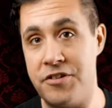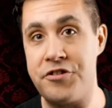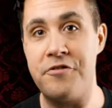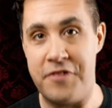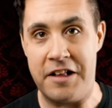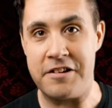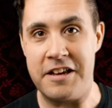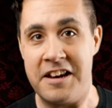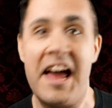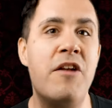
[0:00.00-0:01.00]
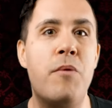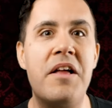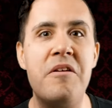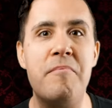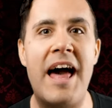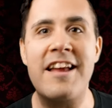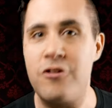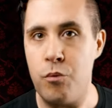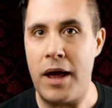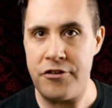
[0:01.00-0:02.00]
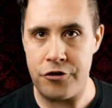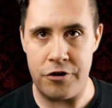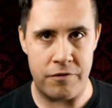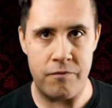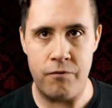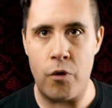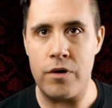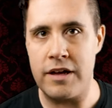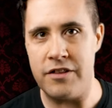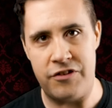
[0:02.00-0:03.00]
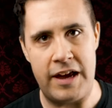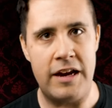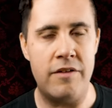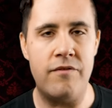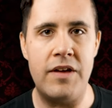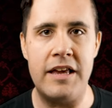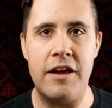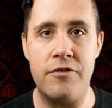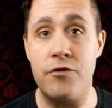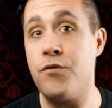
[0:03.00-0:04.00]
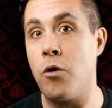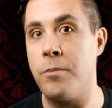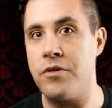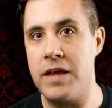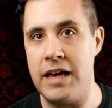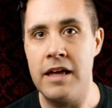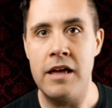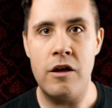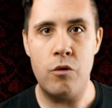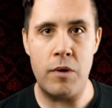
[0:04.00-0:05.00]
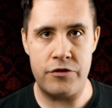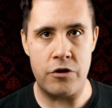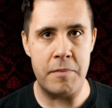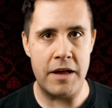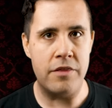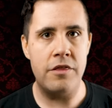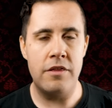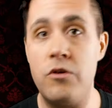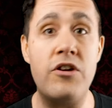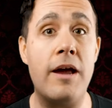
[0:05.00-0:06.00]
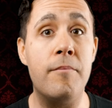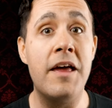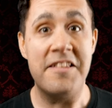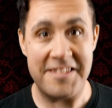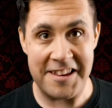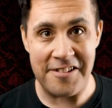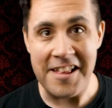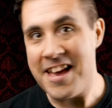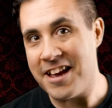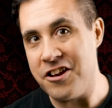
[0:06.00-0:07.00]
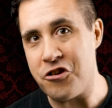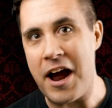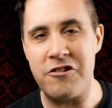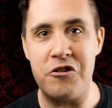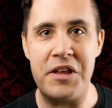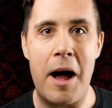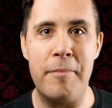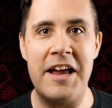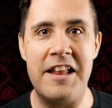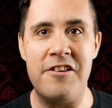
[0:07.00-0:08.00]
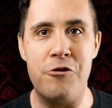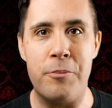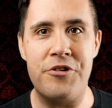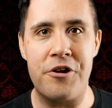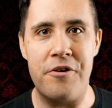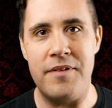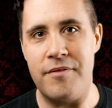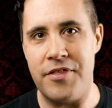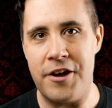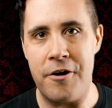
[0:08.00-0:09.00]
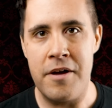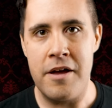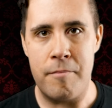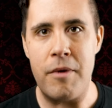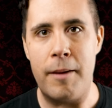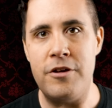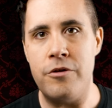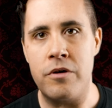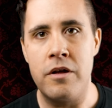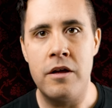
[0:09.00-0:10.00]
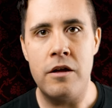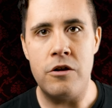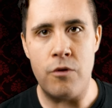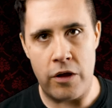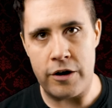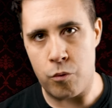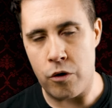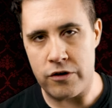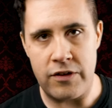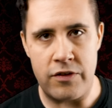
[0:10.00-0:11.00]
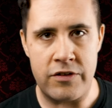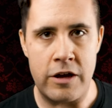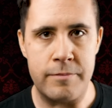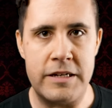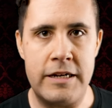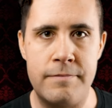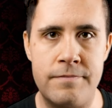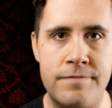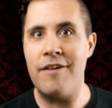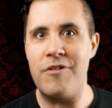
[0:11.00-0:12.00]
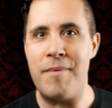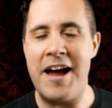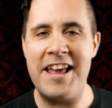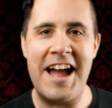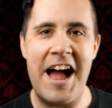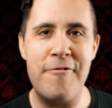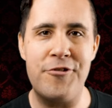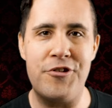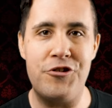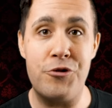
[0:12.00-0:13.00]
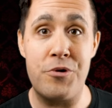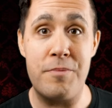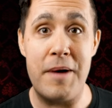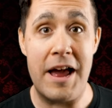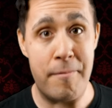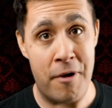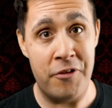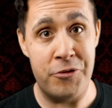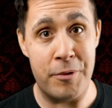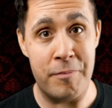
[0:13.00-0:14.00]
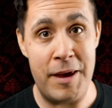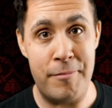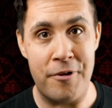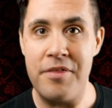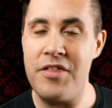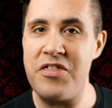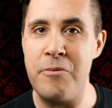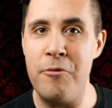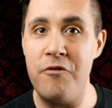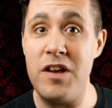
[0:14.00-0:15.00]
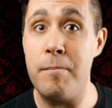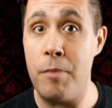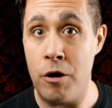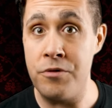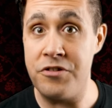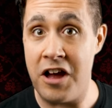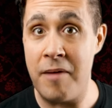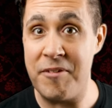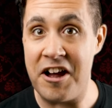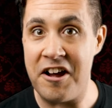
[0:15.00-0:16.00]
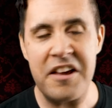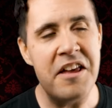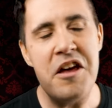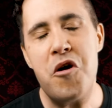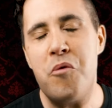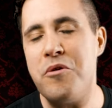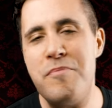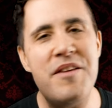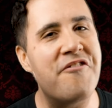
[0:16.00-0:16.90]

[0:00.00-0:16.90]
Mr. Falcon, and welcome back to Western for consecutive videos, formerly Western Month, which I am still contractually obligated to observe, even though Bobby Duke no longer works at this company. Hey everybody, I was assured by multiple people that the movie Bone Tomahawk would be